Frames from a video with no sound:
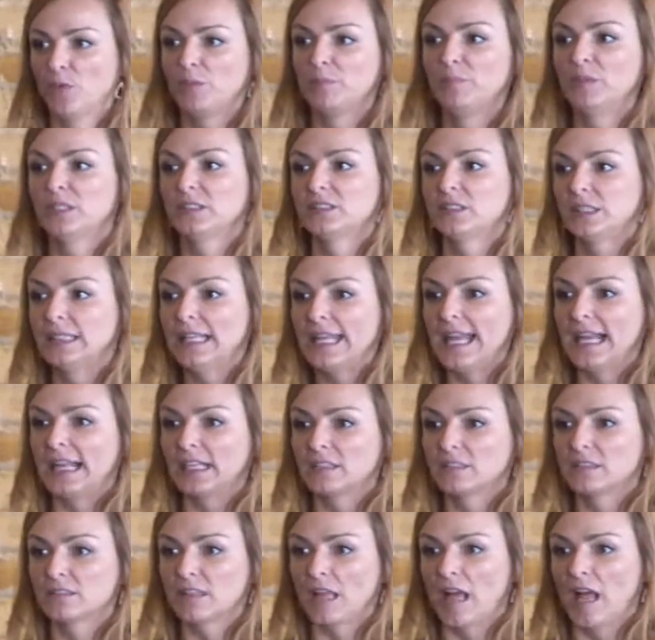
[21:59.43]
we built
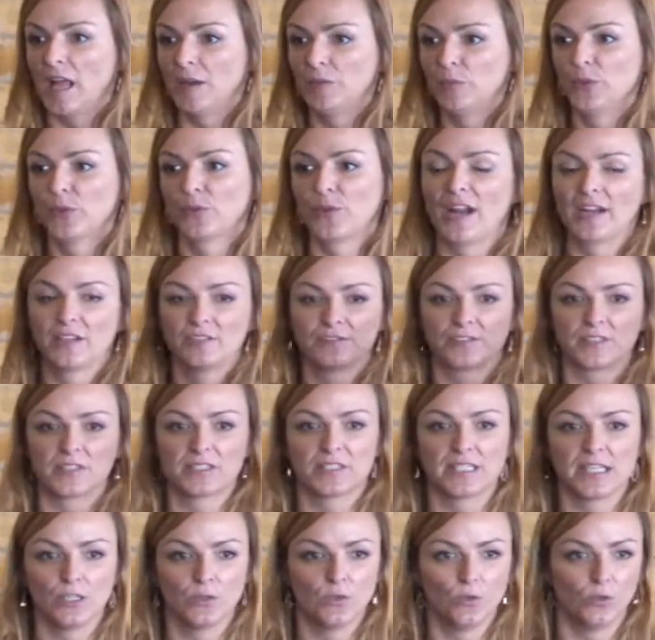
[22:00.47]
links, and we ranked
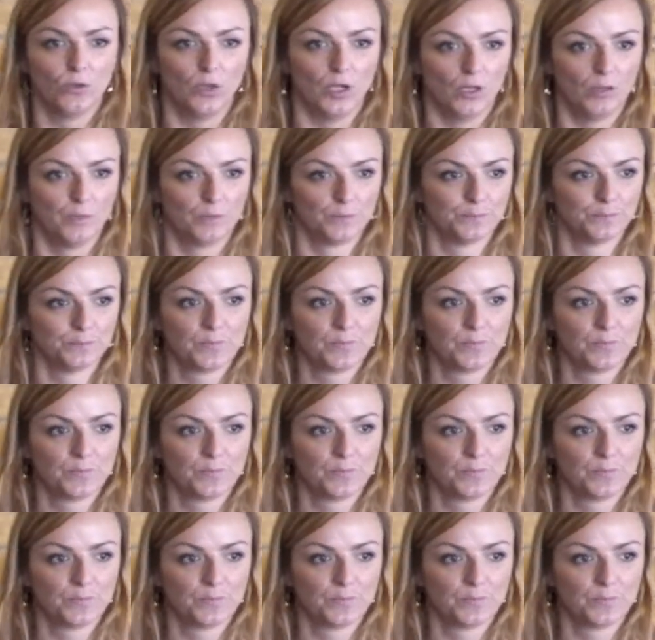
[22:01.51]
first in Google.